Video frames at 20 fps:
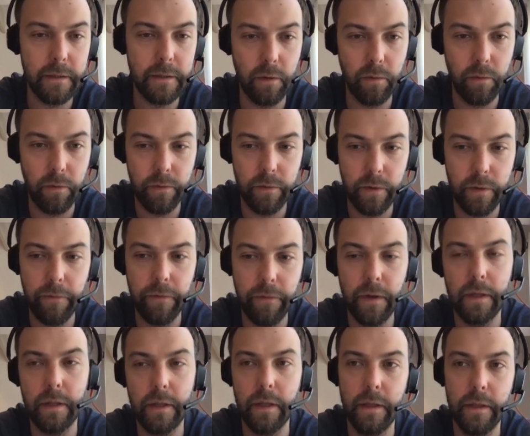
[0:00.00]
So
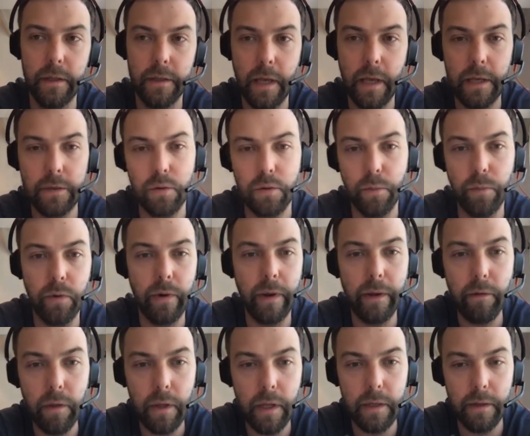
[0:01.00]
definitely it has to be
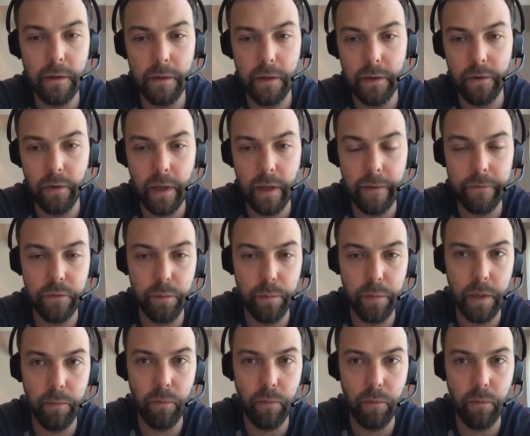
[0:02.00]
regulated, and you have to be